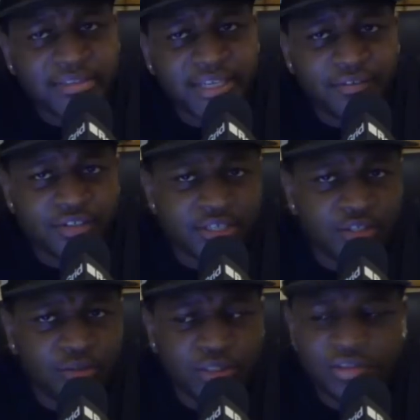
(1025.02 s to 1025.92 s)
Stay versus
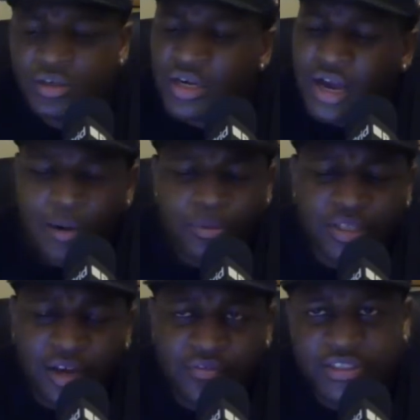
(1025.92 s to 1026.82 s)
Ill Will? I would
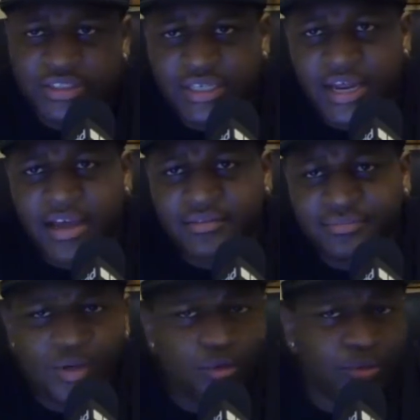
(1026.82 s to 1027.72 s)
love to see that.
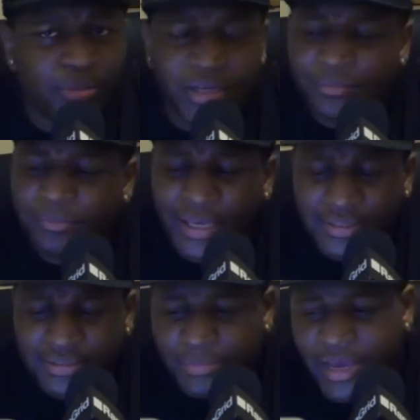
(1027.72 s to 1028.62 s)
It would be an
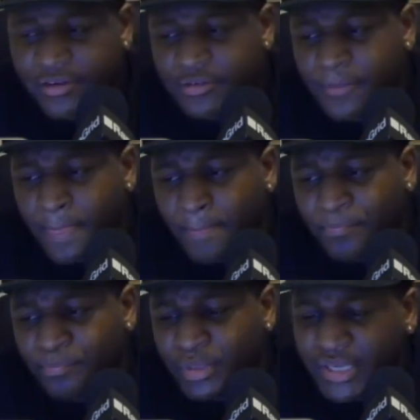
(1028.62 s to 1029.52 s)
amazing battle.
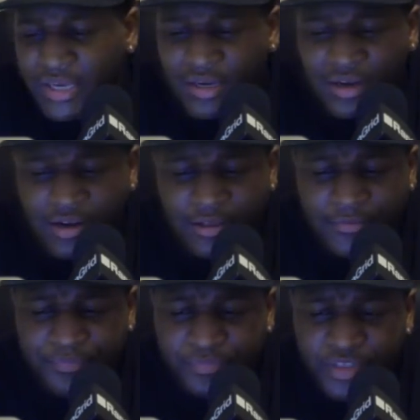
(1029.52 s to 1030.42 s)
But yeah,
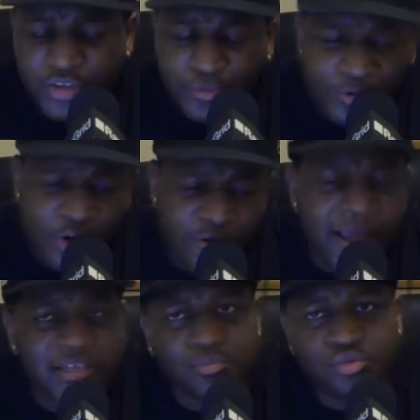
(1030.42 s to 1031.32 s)
um, so Verb
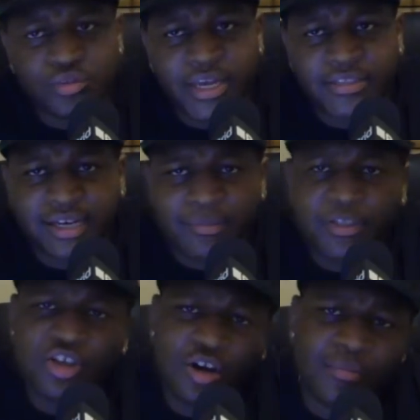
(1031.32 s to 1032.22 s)
has Mook next, and I'm gonna
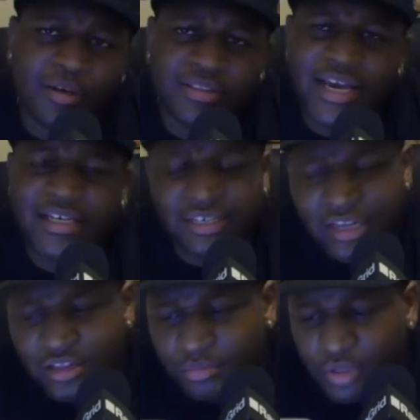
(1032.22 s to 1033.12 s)
talk about that in
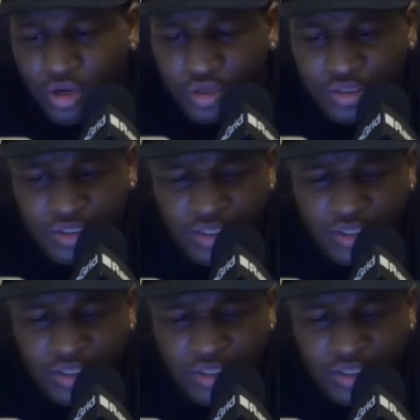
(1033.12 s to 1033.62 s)
another blog.